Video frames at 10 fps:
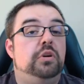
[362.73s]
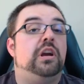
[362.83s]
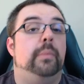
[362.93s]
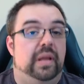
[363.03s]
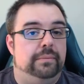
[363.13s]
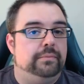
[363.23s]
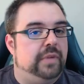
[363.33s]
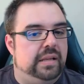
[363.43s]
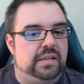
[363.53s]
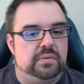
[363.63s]
to come in,
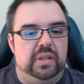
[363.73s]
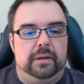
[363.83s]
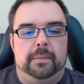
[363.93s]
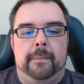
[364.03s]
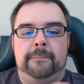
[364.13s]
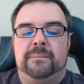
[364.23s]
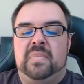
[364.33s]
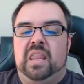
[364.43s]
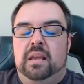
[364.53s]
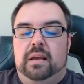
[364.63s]
right? That's what they do.
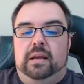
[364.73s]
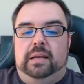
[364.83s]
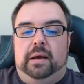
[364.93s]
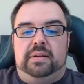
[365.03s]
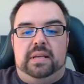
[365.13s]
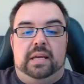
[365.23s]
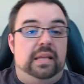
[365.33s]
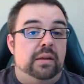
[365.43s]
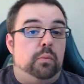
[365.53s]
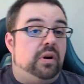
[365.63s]

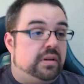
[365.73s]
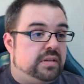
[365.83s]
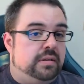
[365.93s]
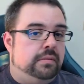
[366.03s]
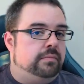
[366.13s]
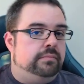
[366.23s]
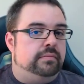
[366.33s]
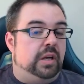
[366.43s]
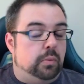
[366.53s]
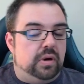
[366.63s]
And it works.
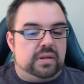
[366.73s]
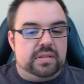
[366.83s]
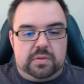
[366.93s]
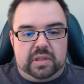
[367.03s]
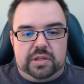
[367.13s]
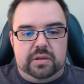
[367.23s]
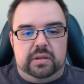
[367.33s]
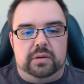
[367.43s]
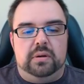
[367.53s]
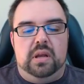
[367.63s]
It works. It's what they should
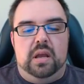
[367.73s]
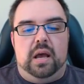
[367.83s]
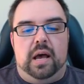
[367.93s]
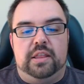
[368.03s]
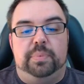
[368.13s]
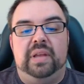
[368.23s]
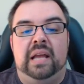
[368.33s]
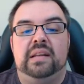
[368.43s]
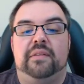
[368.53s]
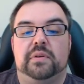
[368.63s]
do. The
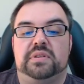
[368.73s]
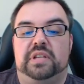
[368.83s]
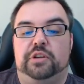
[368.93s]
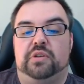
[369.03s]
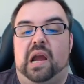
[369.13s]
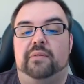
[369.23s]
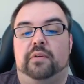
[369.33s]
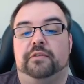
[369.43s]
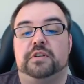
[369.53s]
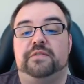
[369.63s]
planned diversity drive
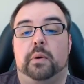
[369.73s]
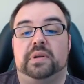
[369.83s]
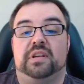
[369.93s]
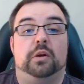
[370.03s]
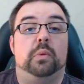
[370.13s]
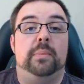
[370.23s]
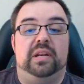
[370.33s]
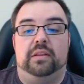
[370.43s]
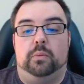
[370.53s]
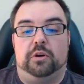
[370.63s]
will first focus on women
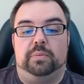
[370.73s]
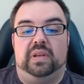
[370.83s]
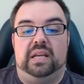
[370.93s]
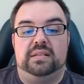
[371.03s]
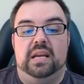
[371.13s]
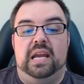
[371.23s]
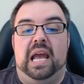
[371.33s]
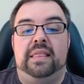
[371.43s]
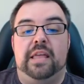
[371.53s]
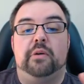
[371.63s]
in the workplace
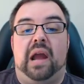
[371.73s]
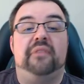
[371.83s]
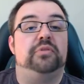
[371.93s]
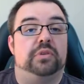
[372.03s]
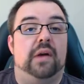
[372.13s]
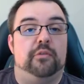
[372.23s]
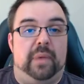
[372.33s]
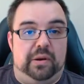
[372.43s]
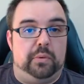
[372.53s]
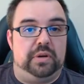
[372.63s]
and thereafter cover
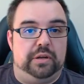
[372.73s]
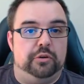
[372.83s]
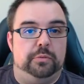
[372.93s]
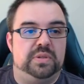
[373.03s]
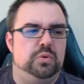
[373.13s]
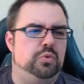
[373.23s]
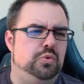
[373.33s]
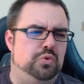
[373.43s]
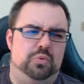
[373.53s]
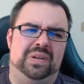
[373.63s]
minority groups.
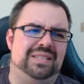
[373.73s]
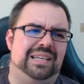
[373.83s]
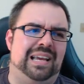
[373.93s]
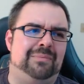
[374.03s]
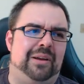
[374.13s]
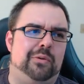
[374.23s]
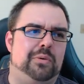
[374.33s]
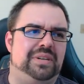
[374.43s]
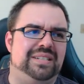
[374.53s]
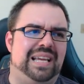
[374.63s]
Ooh, once again,
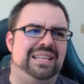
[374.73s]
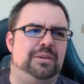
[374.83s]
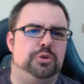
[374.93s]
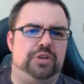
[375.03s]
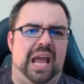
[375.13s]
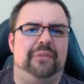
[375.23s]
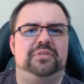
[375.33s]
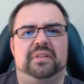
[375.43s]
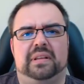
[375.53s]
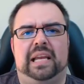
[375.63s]
minorities getting the
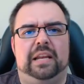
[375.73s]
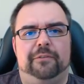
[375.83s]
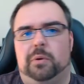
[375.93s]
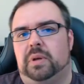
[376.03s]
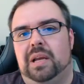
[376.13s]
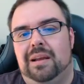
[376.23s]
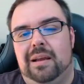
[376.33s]
shaft to the lady folk.